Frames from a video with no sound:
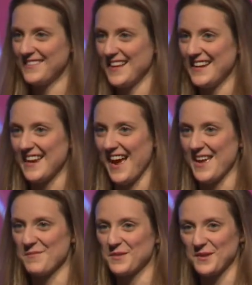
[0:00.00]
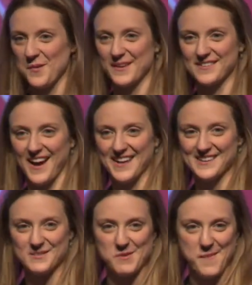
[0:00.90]
City. I am so
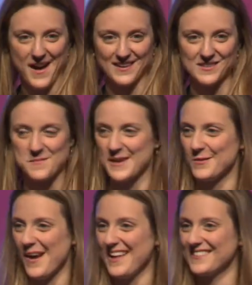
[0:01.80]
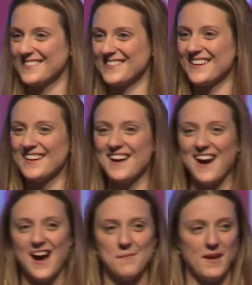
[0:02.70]
excited to be back in the Midwest.
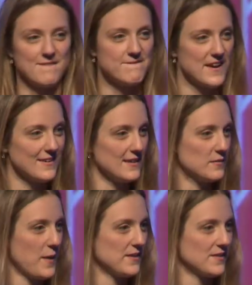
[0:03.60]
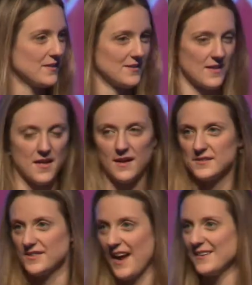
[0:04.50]
Um, a very special
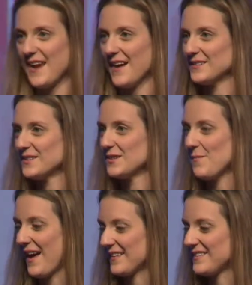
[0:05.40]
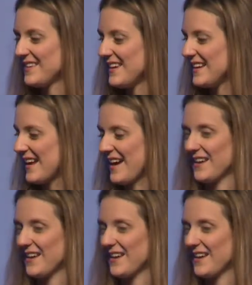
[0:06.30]
shout out to Maxine. I